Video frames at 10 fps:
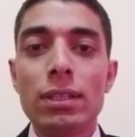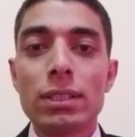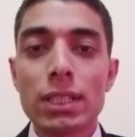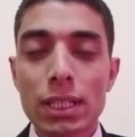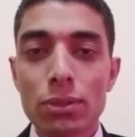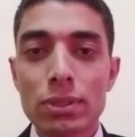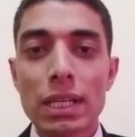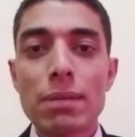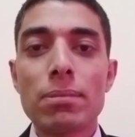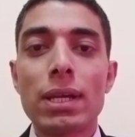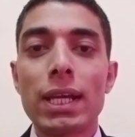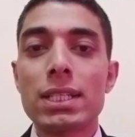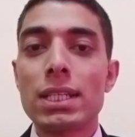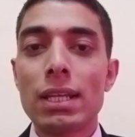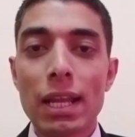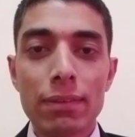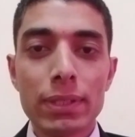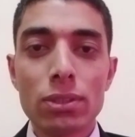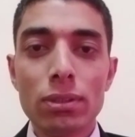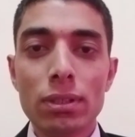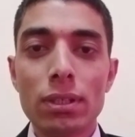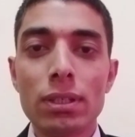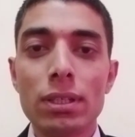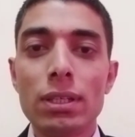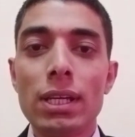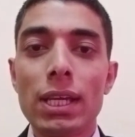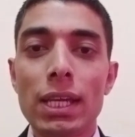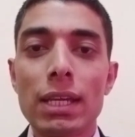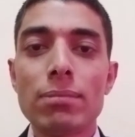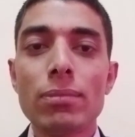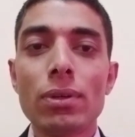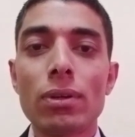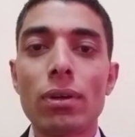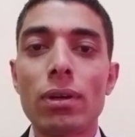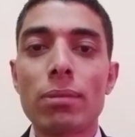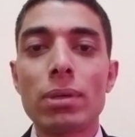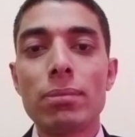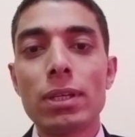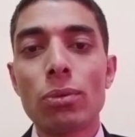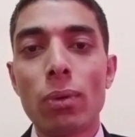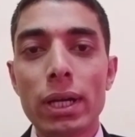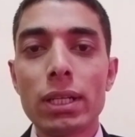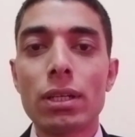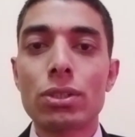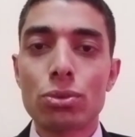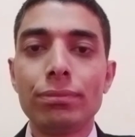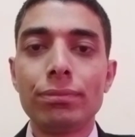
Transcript: checkout time at 11 a.m. or maybe 1 or 2.